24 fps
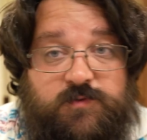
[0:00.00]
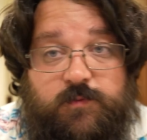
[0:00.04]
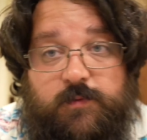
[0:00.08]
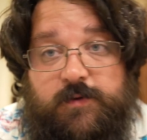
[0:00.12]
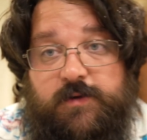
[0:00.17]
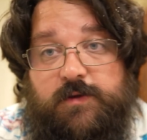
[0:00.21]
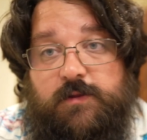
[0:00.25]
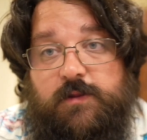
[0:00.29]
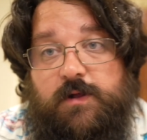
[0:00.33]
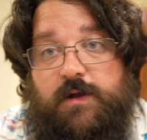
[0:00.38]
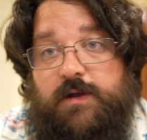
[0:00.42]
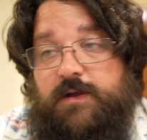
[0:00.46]
1
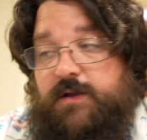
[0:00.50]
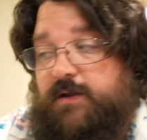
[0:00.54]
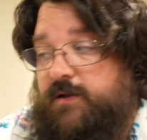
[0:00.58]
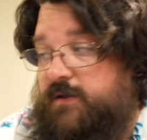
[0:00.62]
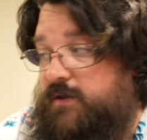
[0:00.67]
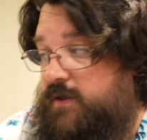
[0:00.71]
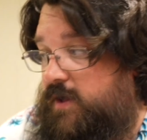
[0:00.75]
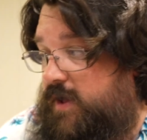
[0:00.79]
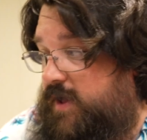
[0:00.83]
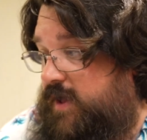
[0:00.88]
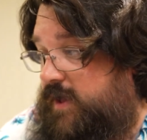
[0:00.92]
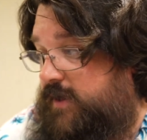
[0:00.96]
o'clock.
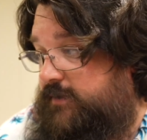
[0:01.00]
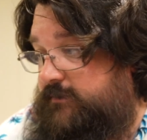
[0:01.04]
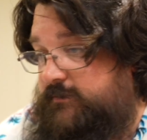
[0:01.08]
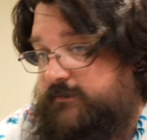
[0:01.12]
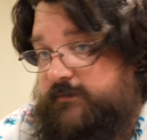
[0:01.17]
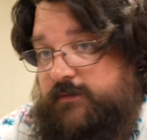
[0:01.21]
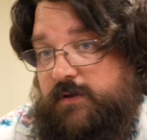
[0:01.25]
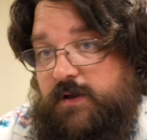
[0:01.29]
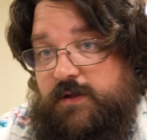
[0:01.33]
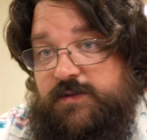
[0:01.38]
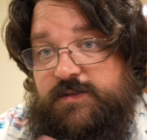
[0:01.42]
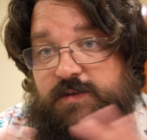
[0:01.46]
I have
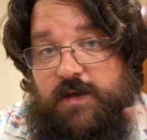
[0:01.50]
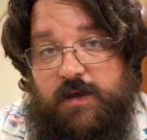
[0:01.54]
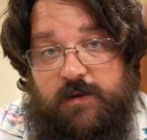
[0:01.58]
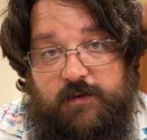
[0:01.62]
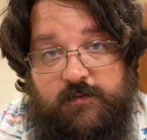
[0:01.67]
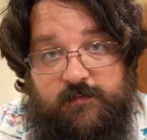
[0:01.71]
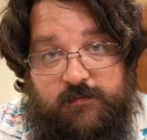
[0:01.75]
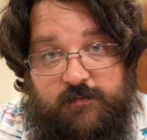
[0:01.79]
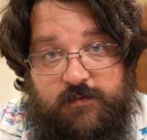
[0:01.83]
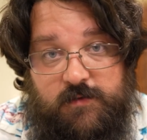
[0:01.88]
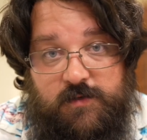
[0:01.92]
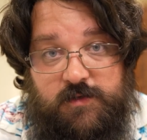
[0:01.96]
a ton
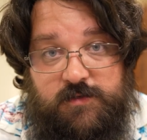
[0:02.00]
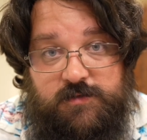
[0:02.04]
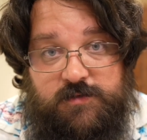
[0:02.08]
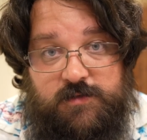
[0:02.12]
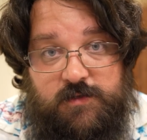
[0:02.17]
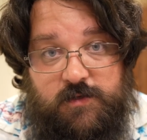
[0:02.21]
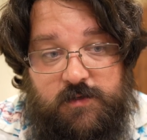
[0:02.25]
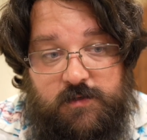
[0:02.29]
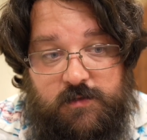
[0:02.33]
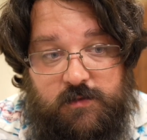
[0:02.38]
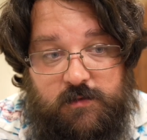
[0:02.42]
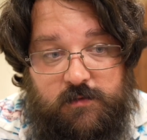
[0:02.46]
of footage
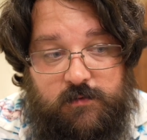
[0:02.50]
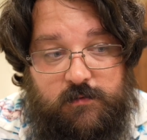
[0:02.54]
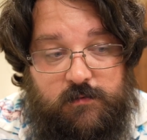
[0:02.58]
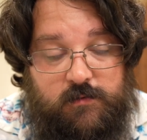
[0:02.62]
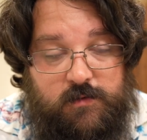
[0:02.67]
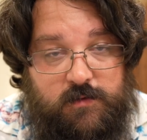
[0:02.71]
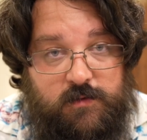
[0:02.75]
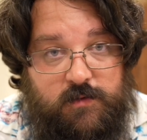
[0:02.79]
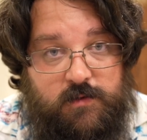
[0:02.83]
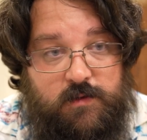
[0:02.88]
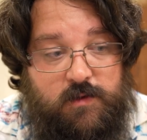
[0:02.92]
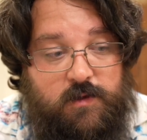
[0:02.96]
to unload,
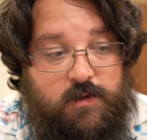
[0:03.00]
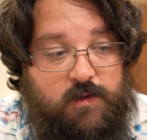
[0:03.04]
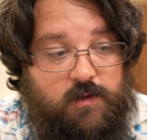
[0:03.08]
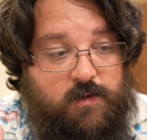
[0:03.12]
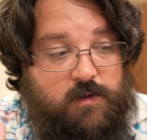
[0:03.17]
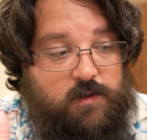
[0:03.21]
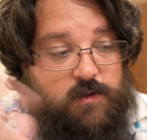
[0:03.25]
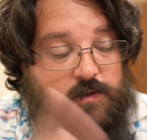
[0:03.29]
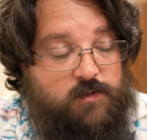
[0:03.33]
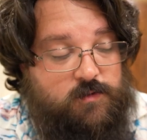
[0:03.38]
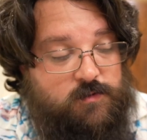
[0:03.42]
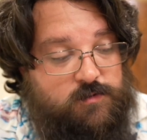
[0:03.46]

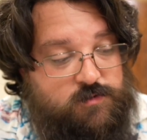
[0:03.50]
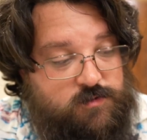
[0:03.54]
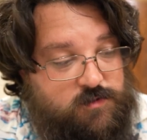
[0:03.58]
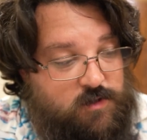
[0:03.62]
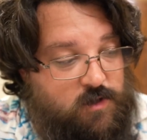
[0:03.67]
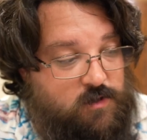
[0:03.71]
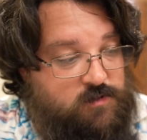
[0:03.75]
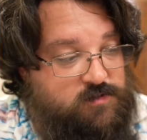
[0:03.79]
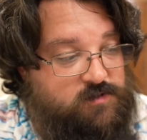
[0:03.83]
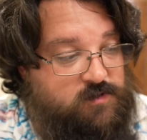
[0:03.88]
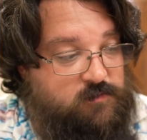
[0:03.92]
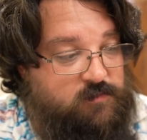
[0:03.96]

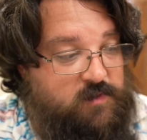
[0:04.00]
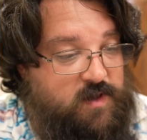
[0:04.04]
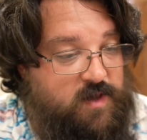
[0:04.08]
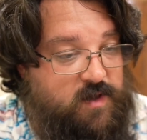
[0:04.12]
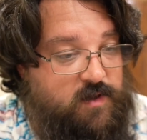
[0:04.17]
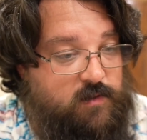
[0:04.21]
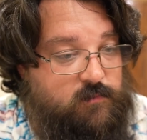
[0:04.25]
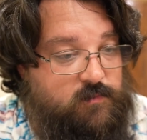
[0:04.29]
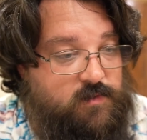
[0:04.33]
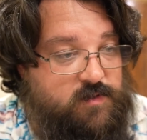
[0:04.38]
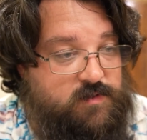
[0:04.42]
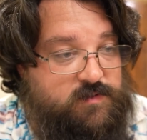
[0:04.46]
charge up
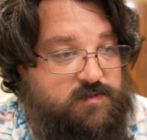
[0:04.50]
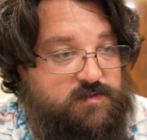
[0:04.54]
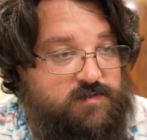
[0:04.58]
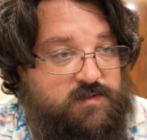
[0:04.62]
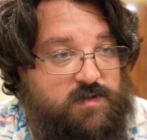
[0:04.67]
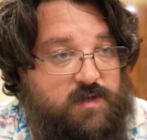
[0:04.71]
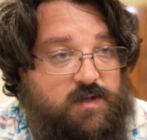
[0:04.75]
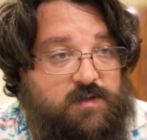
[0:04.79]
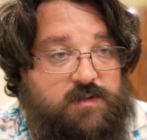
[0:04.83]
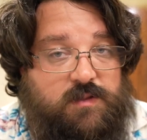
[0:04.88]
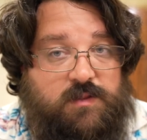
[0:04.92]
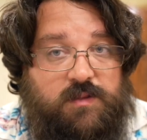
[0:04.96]
cameras.
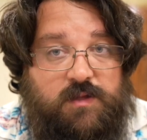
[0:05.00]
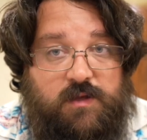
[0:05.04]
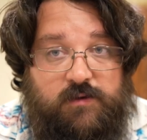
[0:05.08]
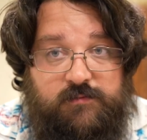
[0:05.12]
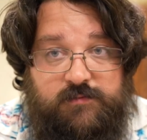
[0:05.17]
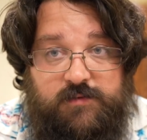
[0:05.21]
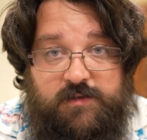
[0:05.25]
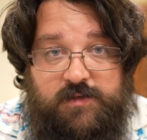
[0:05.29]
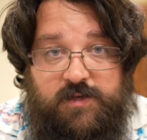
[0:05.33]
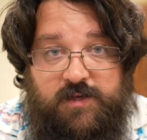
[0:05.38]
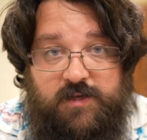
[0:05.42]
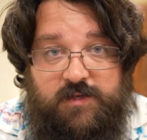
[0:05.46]
I'd love
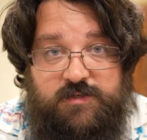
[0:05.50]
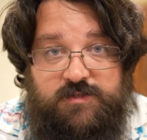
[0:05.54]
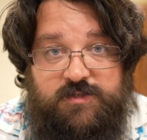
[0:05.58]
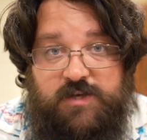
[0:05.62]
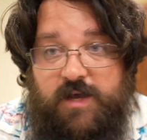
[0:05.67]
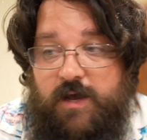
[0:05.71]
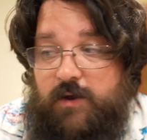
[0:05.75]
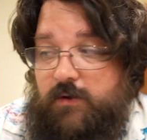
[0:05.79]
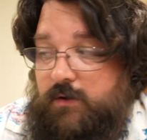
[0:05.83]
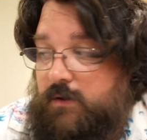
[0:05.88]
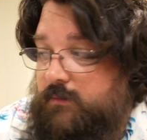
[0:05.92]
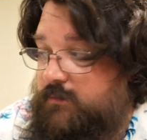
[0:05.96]
to take a
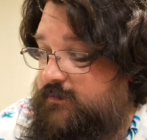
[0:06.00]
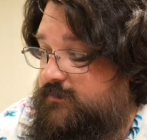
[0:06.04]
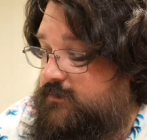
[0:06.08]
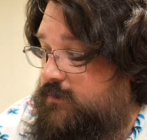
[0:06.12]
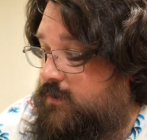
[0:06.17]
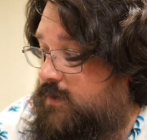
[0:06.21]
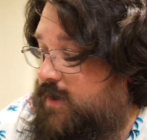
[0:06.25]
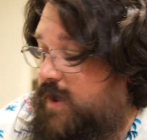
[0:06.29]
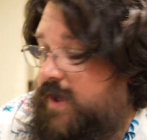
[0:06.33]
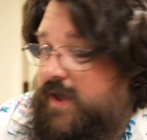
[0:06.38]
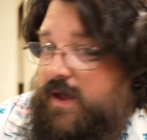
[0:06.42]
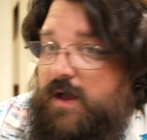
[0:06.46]
shower
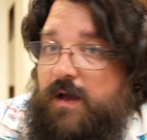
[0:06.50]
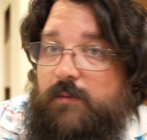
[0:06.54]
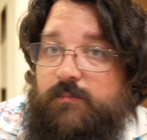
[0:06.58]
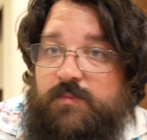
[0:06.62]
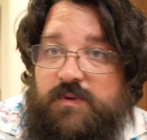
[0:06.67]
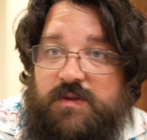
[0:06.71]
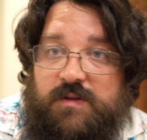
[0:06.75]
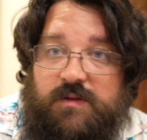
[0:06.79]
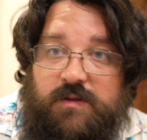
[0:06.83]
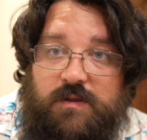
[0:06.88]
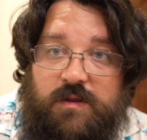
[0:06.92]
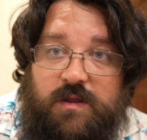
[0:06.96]
before I hop
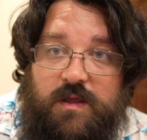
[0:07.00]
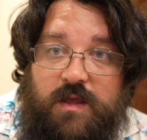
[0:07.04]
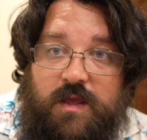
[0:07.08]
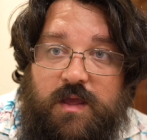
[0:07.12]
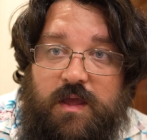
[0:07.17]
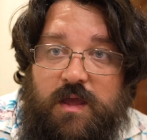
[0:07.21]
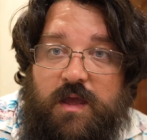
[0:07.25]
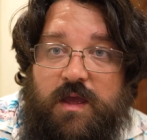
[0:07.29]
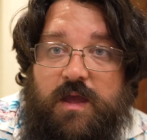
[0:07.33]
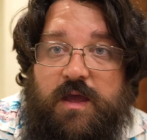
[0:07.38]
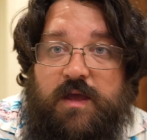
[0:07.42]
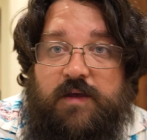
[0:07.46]
in
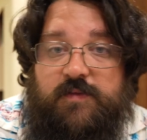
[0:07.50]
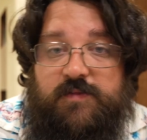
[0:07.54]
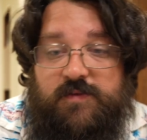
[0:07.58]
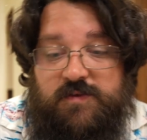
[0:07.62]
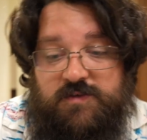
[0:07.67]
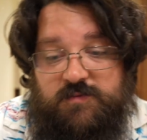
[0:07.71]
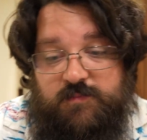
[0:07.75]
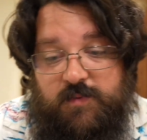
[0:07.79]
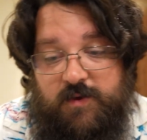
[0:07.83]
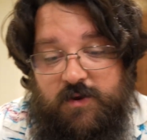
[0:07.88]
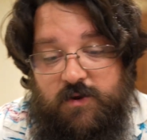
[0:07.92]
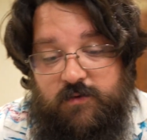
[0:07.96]
this
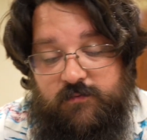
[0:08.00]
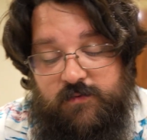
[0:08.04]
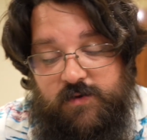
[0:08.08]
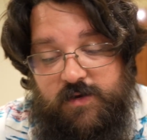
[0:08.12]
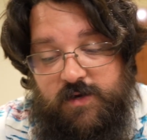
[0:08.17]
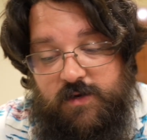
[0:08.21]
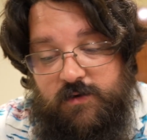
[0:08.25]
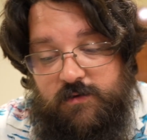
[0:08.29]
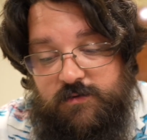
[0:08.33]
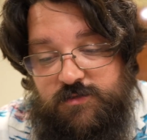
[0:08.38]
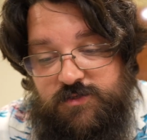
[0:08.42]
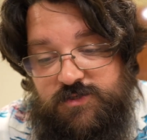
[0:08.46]
bed over
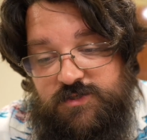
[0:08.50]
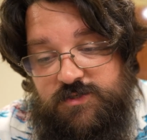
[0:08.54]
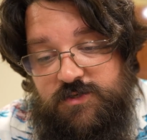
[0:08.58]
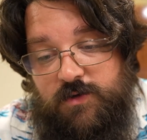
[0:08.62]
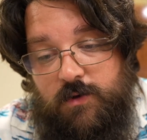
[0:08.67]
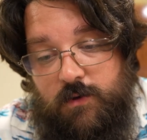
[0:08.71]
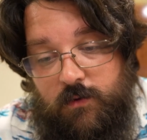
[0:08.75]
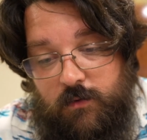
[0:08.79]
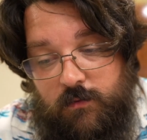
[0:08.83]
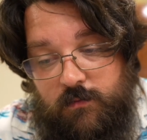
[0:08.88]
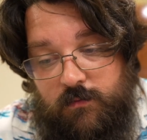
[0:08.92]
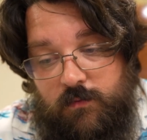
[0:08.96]
here.
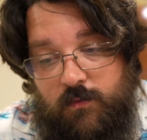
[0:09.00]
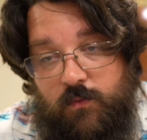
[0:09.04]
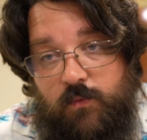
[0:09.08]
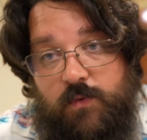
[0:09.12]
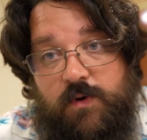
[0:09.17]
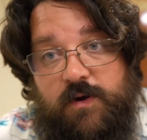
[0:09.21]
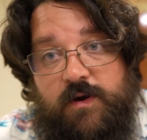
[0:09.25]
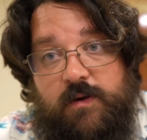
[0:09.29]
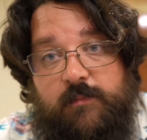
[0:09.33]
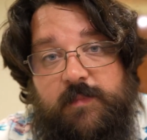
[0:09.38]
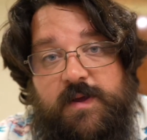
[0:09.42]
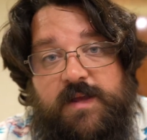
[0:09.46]
So we're
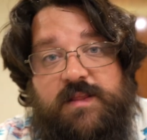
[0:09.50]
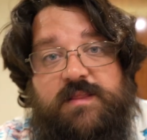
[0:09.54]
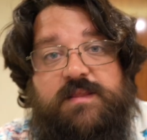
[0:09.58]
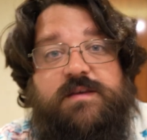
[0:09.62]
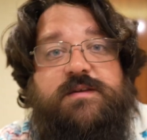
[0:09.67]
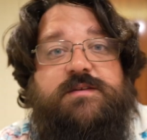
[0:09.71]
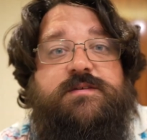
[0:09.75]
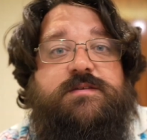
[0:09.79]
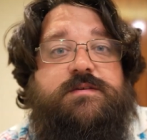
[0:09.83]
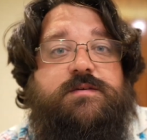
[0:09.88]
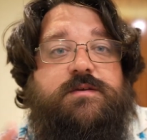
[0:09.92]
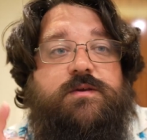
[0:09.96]
gonna make
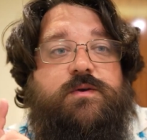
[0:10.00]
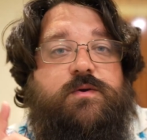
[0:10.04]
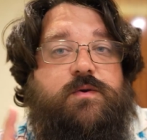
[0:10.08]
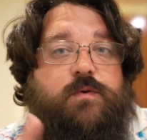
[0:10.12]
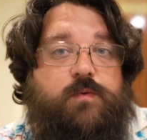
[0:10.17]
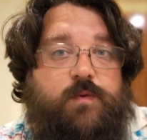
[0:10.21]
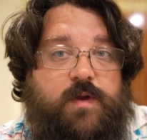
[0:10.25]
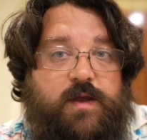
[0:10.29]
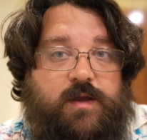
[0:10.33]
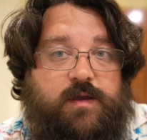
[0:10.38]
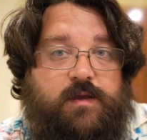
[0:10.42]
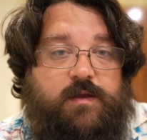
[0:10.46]
this
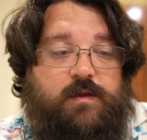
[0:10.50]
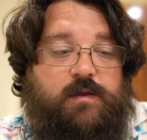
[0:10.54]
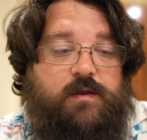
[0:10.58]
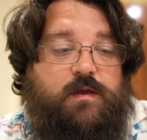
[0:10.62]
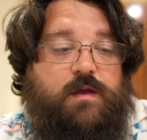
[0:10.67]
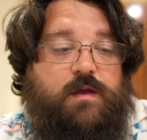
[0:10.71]
quick.